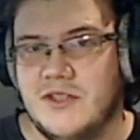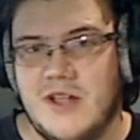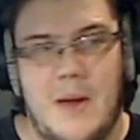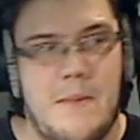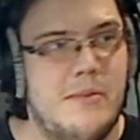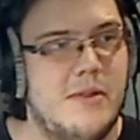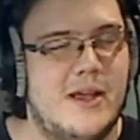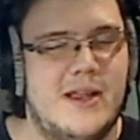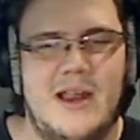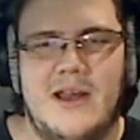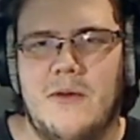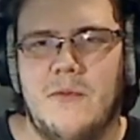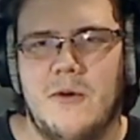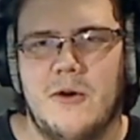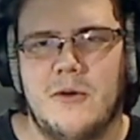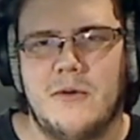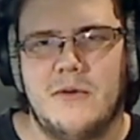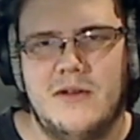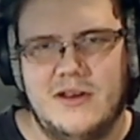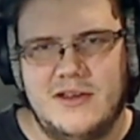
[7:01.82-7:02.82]
played
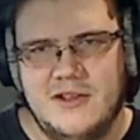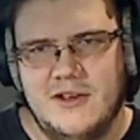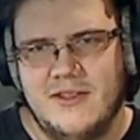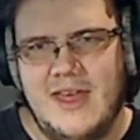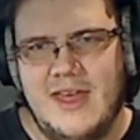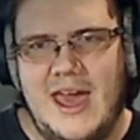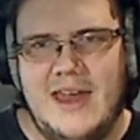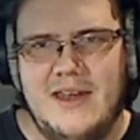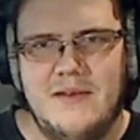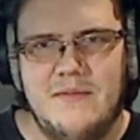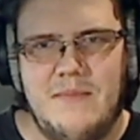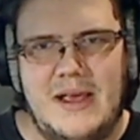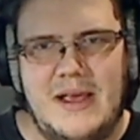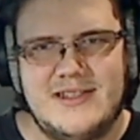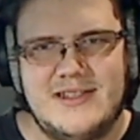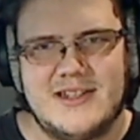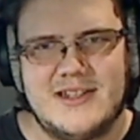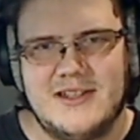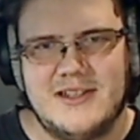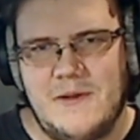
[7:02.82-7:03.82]
anywhere until that,
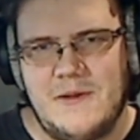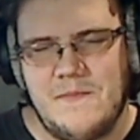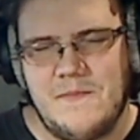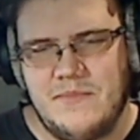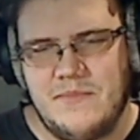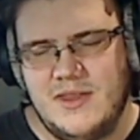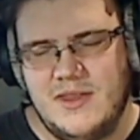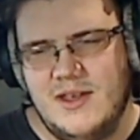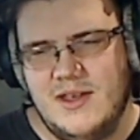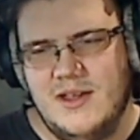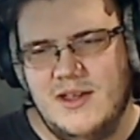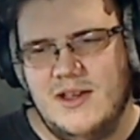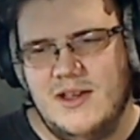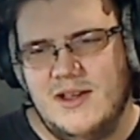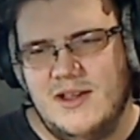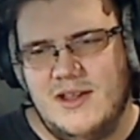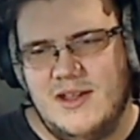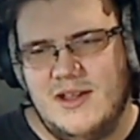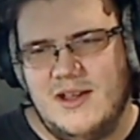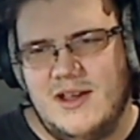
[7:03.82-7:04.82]
basically.
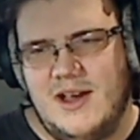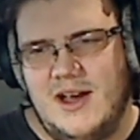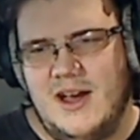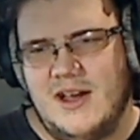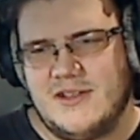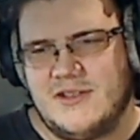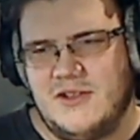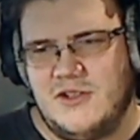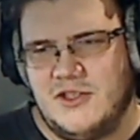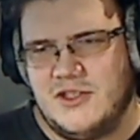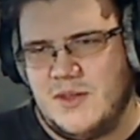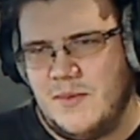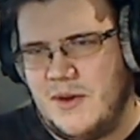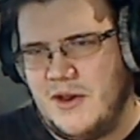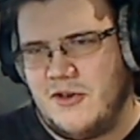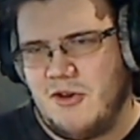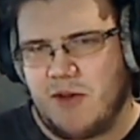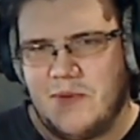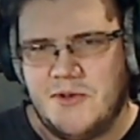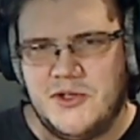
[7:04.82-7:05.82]
So you just summon a
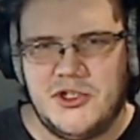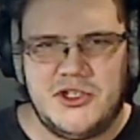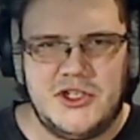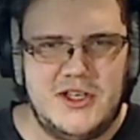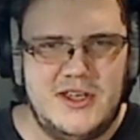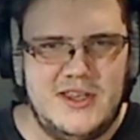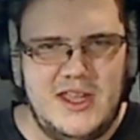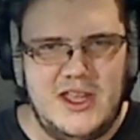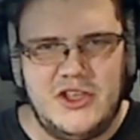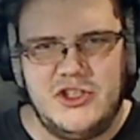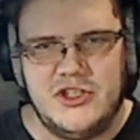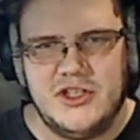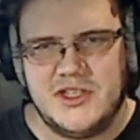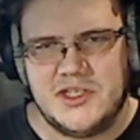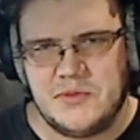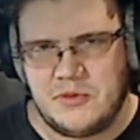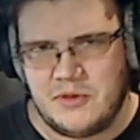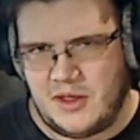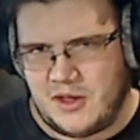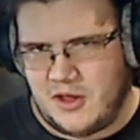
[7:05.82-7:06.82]
Dark Magician. Ninjas
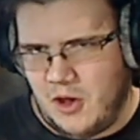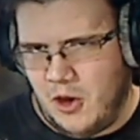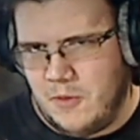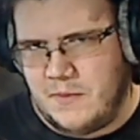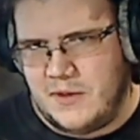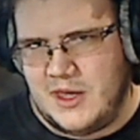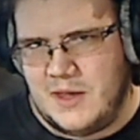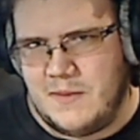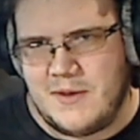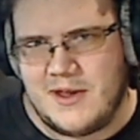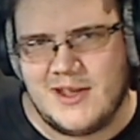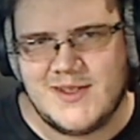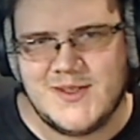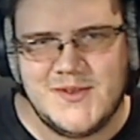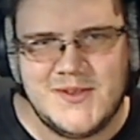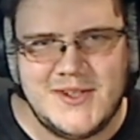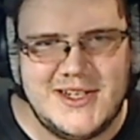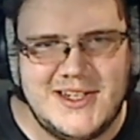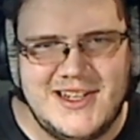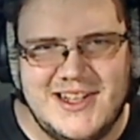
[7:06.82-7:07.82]
were like OP because of
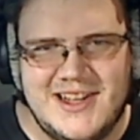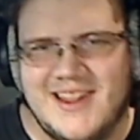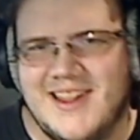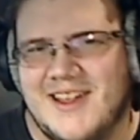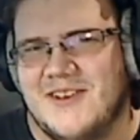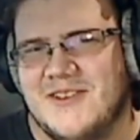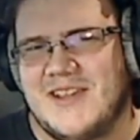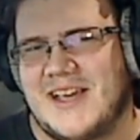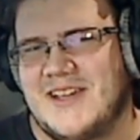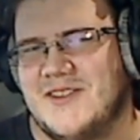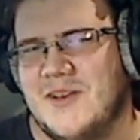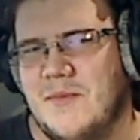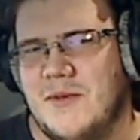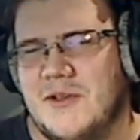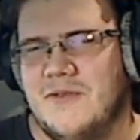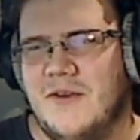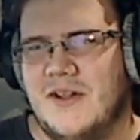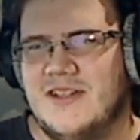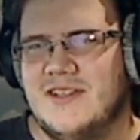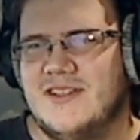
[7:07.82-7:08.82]
it. There's like so much
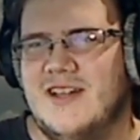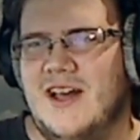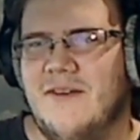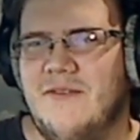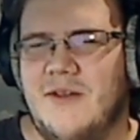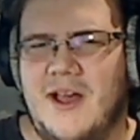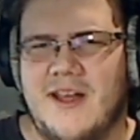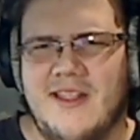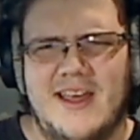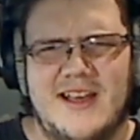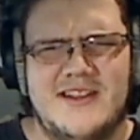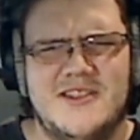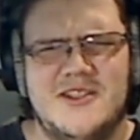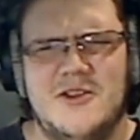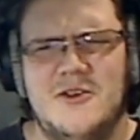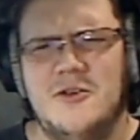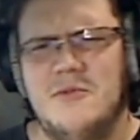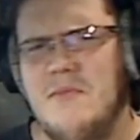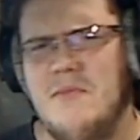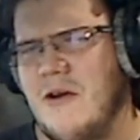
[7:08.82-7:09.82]
fun stuff. We got like
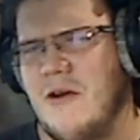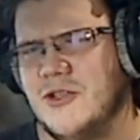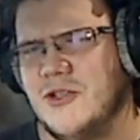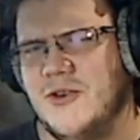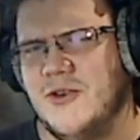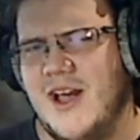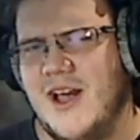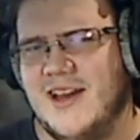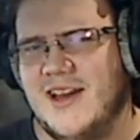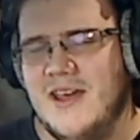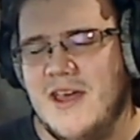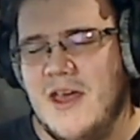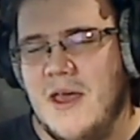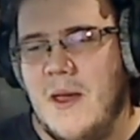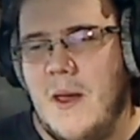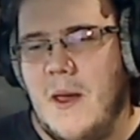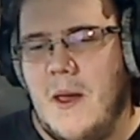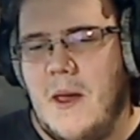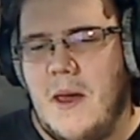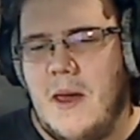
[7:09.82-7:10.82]
Toon Barrel Dragon.
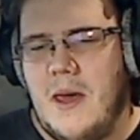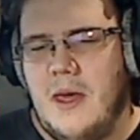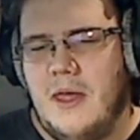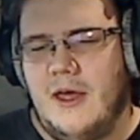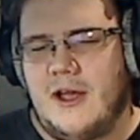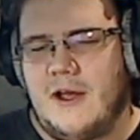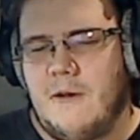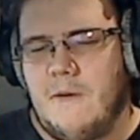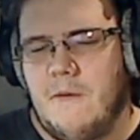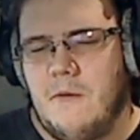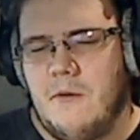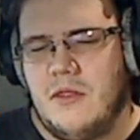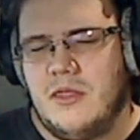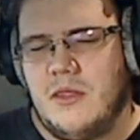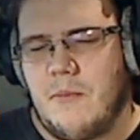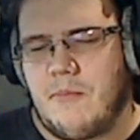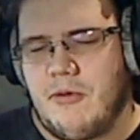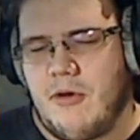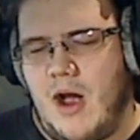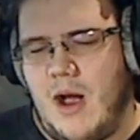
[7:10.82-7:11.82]
Like
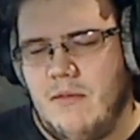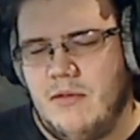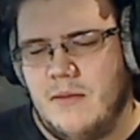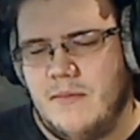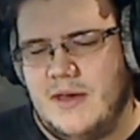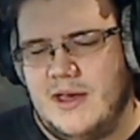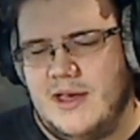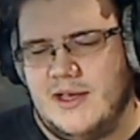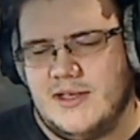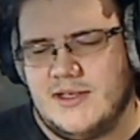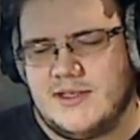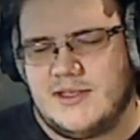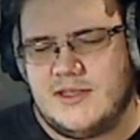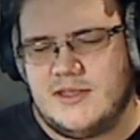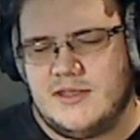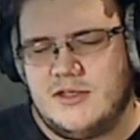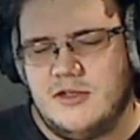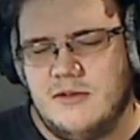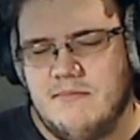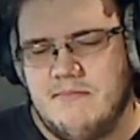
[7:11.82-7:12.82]
the problem is,
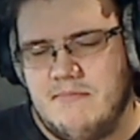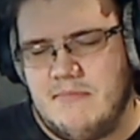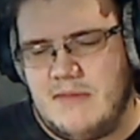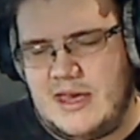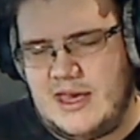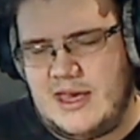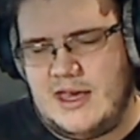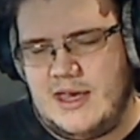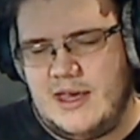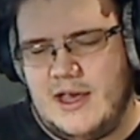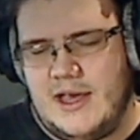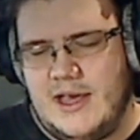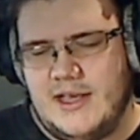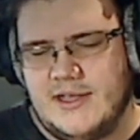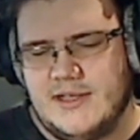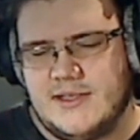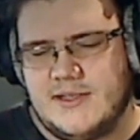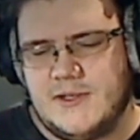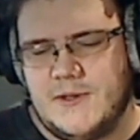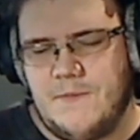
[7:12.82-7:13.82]
to me, is